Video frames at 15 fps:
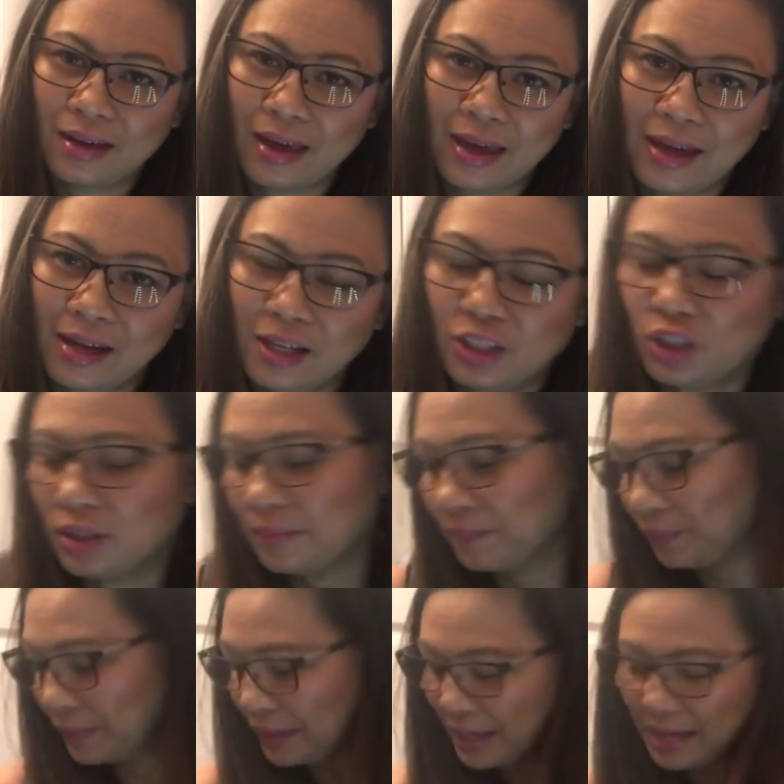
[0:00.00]
Age.
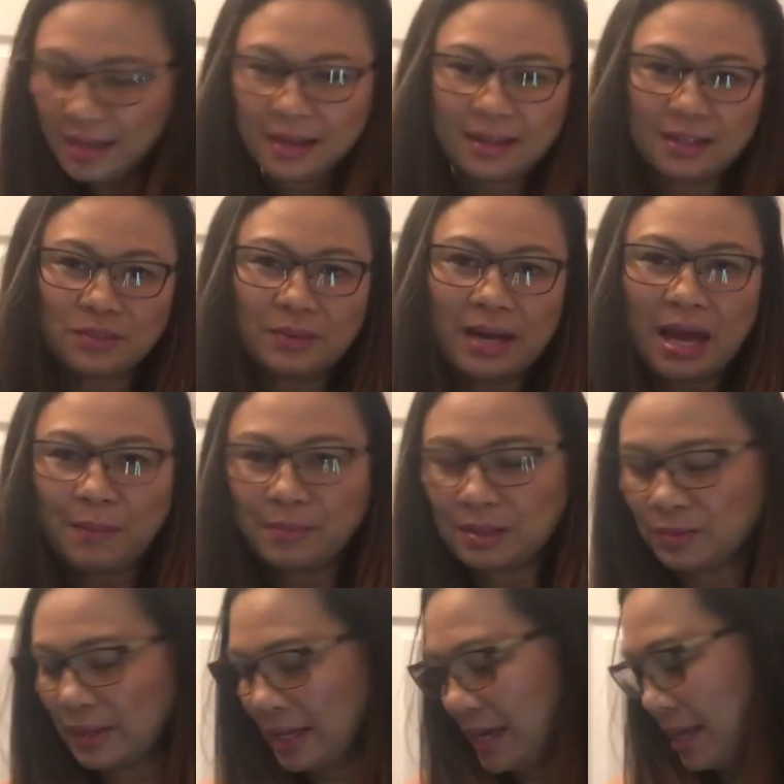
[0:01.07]
That's what
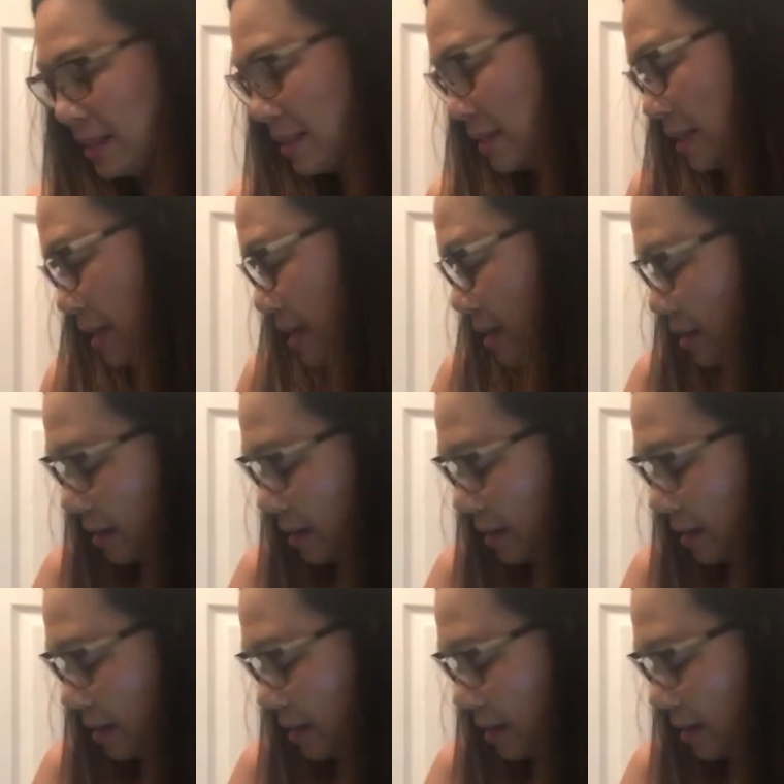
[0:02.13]
happens when I can't see.